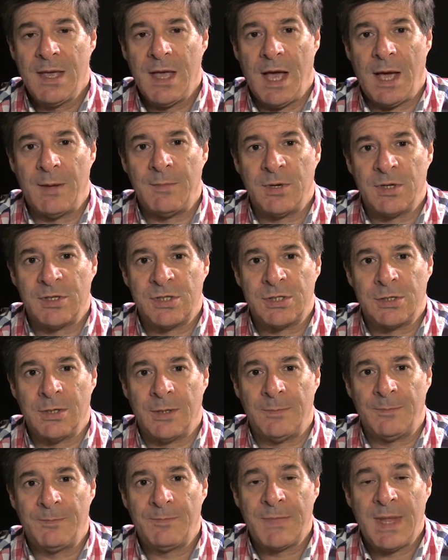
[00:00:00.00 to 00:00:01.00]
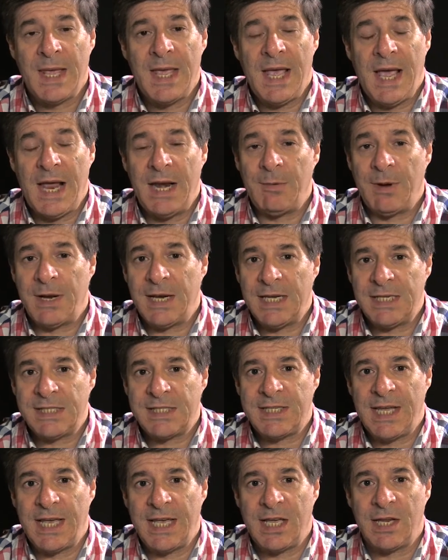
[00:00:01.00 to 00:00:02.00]
I'm not sure. Anyway, let's
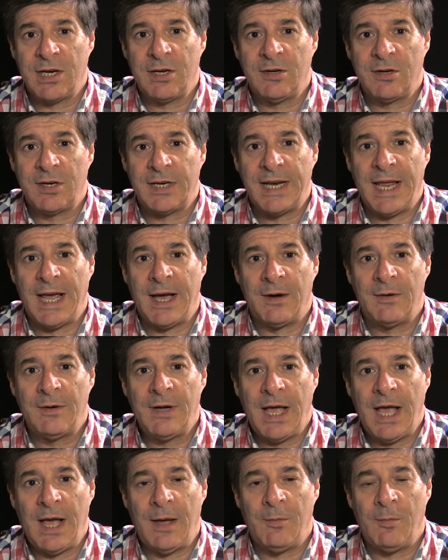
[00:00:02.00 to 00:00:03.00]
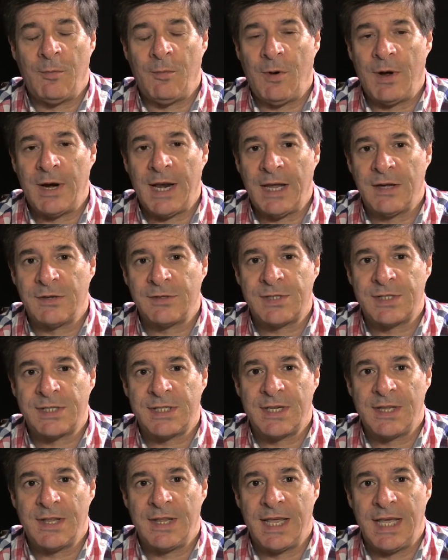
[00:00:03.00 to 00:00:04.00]
take a look now at what
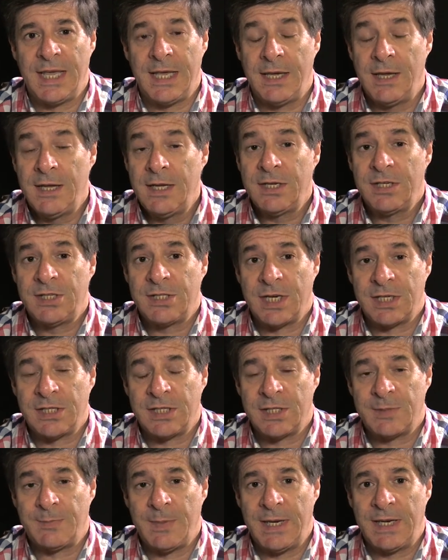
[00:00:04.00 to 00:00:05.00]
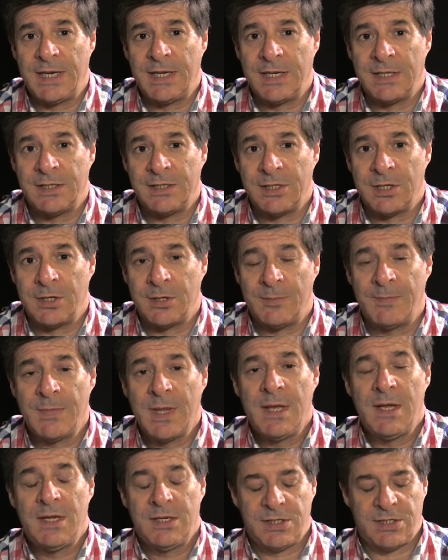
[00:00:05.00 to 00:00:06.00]
else the shutter speed can do.
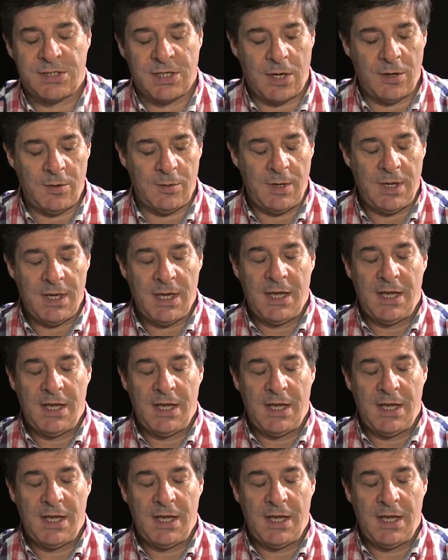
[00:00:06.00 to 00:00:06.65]
So